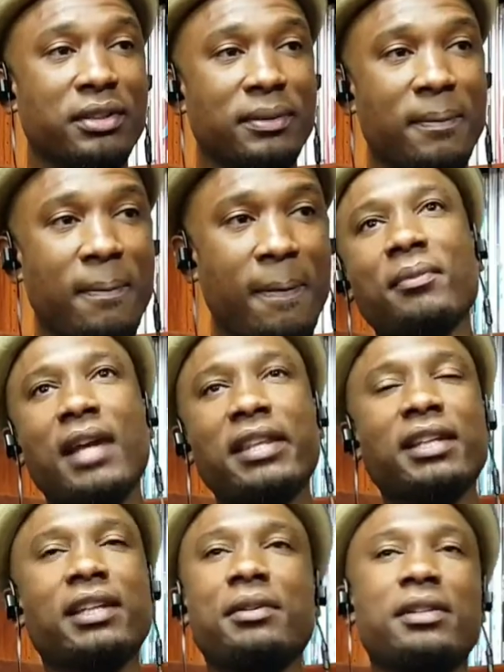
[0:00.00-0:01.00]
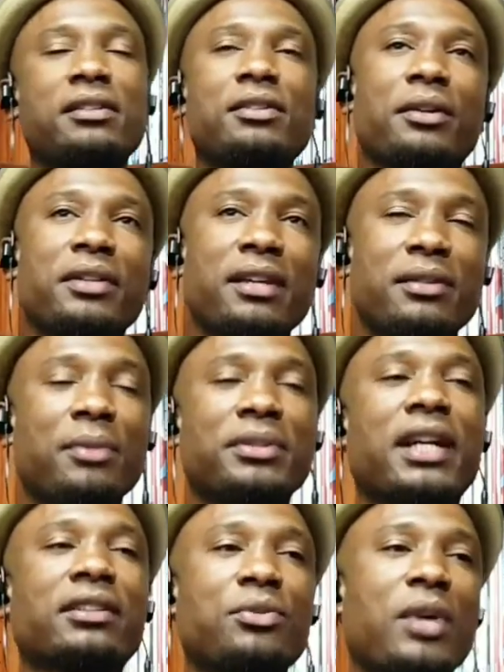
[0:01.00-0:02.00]
it. I think that, that
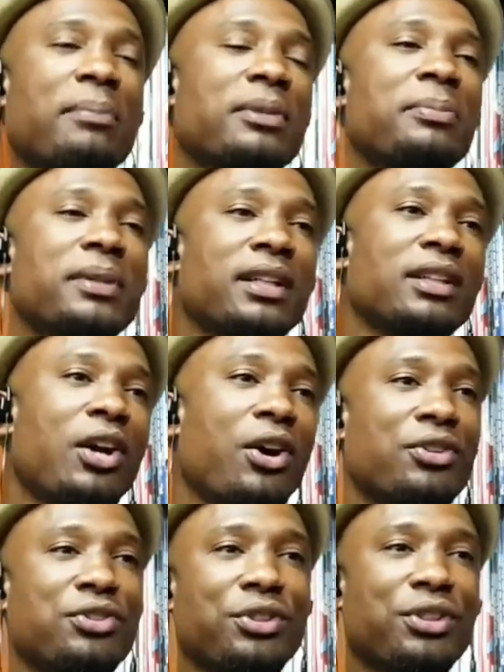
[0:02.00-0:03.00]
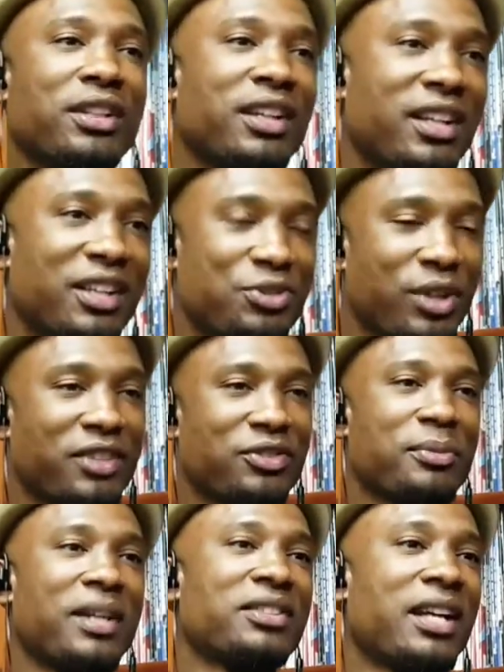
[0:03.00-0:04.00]
was actually wrapped up in a larger
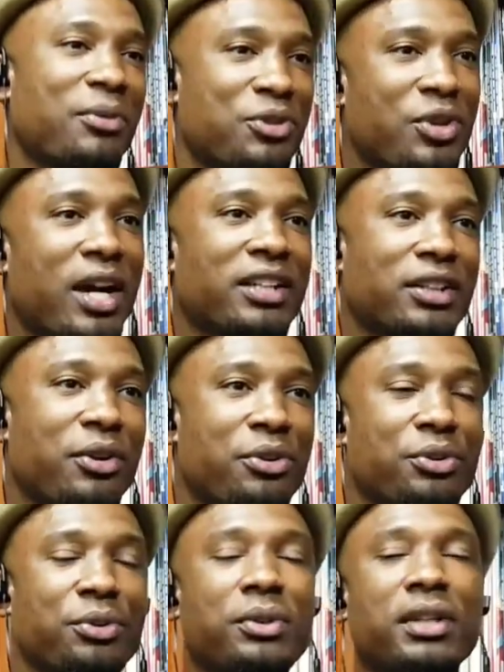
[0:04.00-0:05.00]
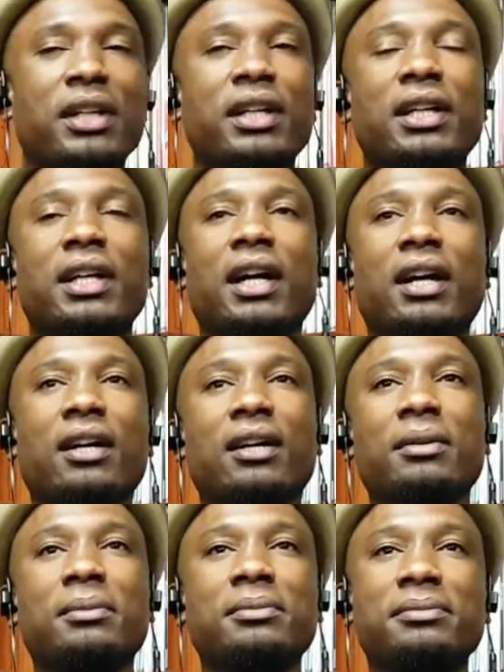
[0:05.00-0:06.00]
transformation I was trying to go through. I
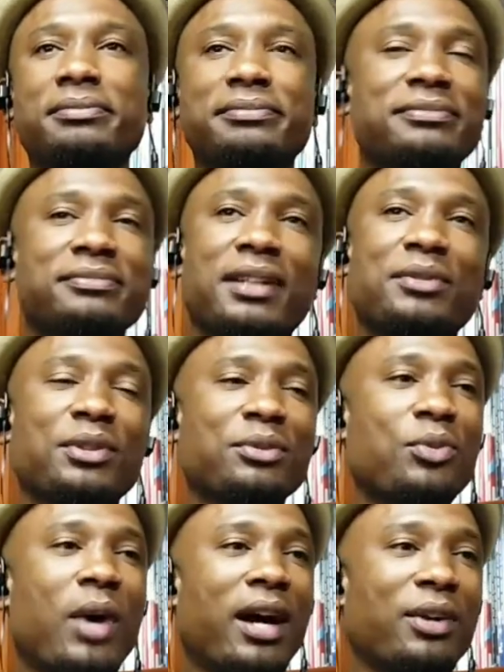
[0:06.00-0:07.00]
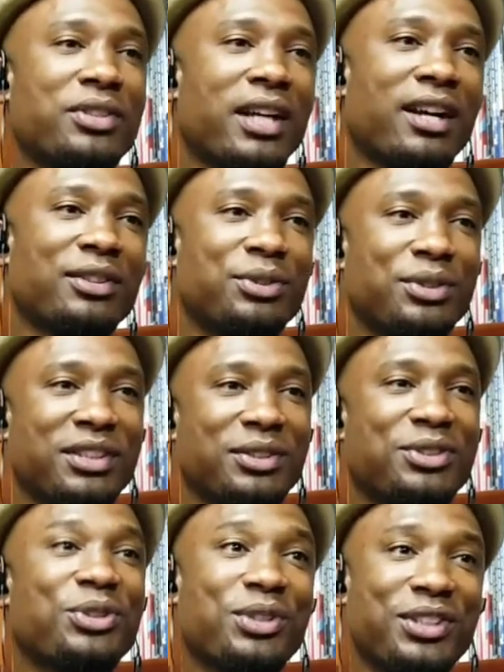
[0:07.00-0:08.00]
was a wild child to
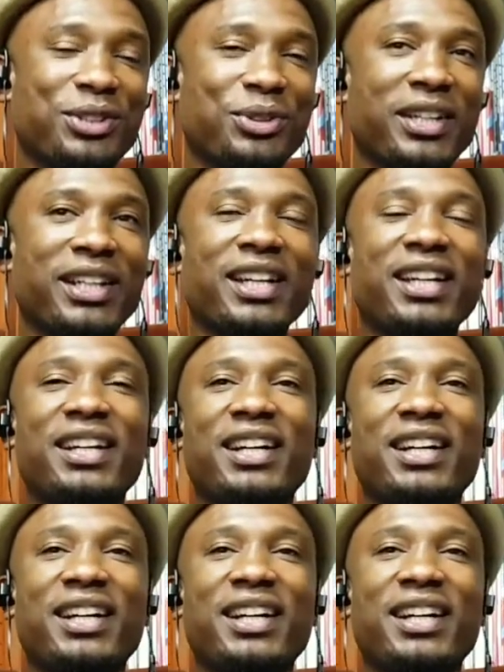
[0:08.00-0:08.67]
a degree.